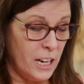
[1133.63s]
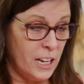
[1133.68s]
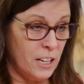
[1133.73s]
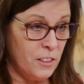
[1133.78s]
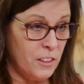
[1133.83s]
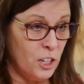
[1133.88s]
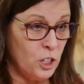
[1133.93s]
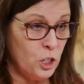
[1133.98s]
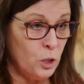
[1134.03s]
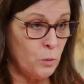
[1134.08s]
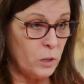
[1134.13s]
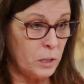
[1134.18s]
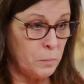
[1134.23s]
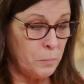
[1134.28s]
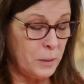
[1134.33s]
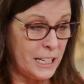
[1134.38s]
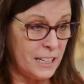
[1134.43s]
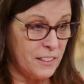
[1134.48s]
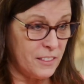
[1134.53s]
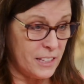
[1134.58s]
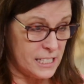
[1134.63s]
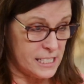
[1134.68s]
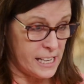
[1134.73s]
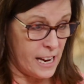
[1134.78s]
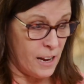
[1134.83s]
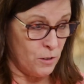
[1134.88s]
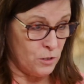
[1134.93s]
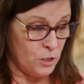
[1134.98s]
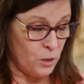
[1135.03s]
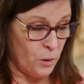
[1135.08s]
and then you repeat the
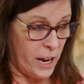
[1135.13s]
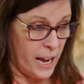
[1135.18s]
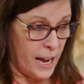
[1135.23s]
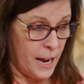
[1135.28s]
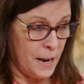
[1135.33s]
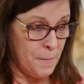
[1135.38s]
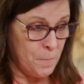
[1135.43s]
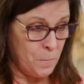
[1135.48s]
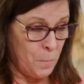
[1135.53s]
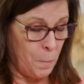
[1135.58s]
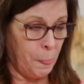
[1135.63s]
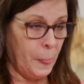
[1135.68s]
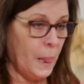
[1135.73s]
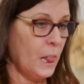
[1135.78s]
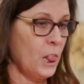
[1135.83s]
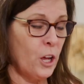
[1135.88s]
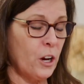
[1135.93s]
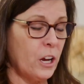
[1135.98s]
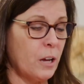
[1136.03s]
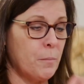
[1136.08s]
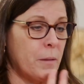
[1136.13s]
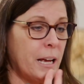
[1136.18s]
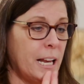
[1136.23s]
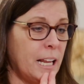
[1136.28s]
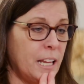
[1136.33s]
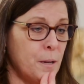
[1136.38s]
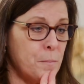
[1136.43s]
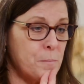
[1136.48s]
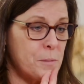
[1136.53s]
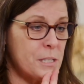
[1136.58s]
sound, okay? Look at my
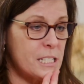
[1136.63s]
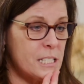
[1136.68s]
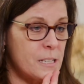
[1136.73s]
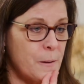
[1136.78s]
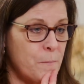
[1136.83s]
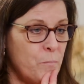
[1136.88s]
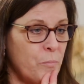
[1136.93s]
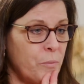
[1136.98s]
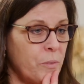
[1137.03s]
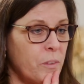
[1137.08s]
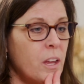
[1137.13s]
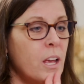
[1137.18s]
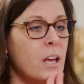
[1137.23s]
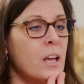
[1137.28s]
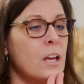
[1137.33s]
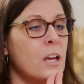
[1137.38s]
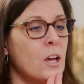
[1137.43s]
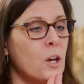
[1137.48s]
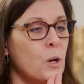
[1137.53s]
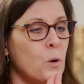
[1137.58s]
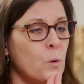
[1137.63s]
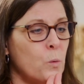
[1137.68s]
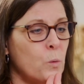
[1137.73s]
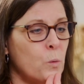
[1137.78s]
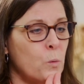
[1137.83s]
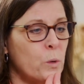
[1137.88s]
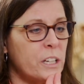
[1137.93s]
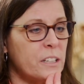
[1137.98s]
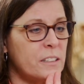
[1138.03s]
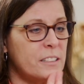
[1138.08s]
lips.
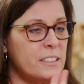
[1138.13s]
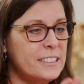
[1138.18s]
R.